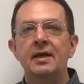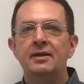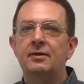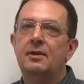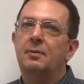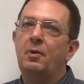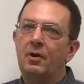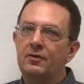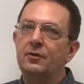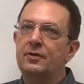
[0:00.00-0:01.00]
you get a
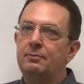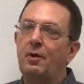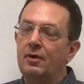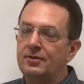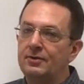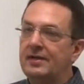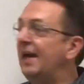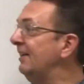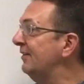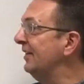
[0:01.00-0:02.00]
partial
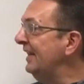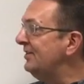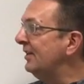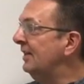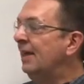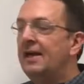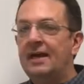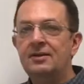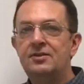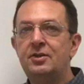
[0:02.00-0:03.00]
cancellation
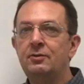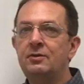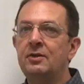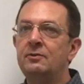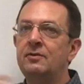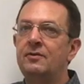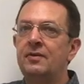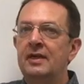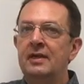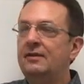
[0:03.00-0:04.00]
and 2 newtons
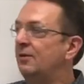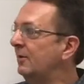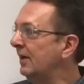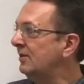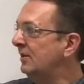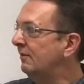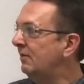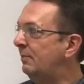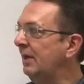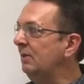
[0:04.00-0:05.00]
in the direction of the
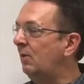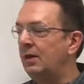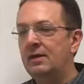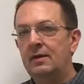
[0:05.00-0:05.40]
big one.